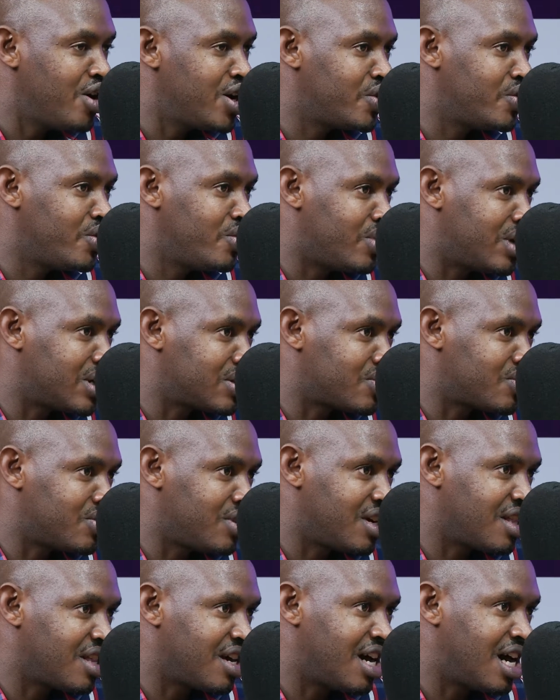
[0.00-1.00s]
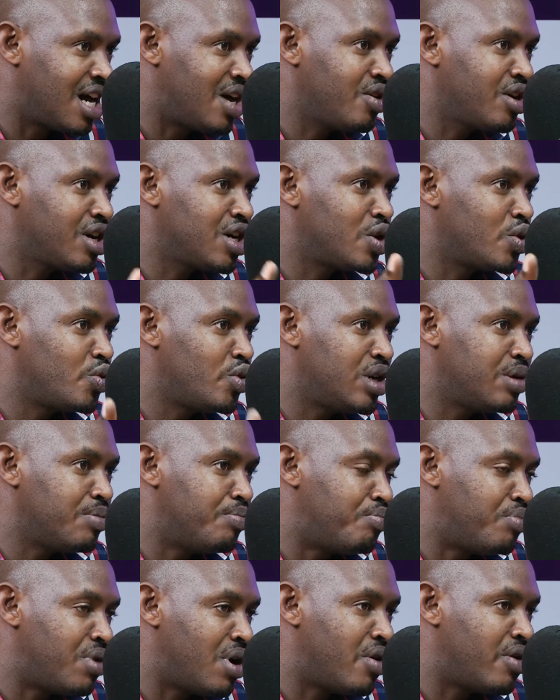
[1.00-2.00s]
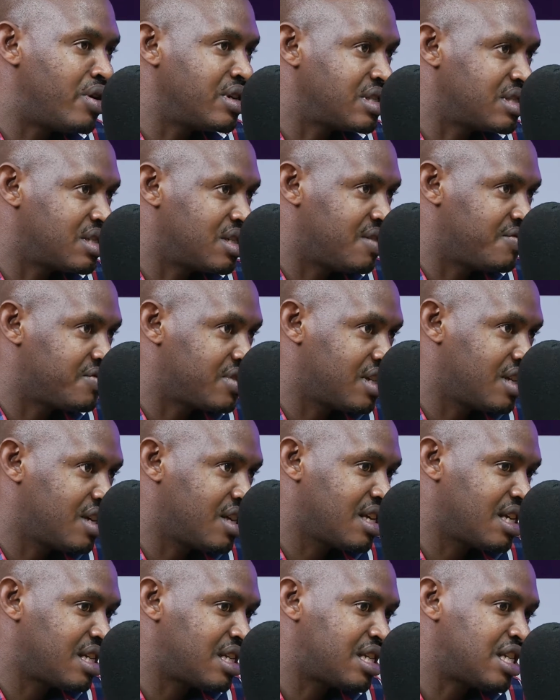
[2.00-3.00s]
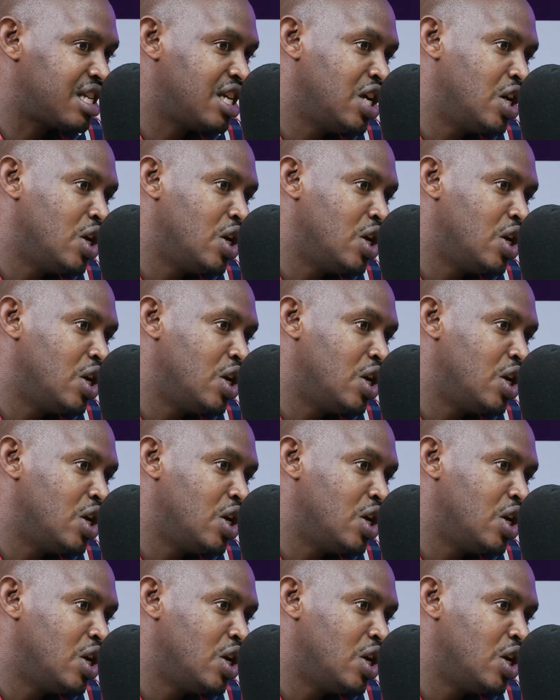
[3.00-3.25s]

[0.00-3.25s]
we work together? How can we empower ourselves such that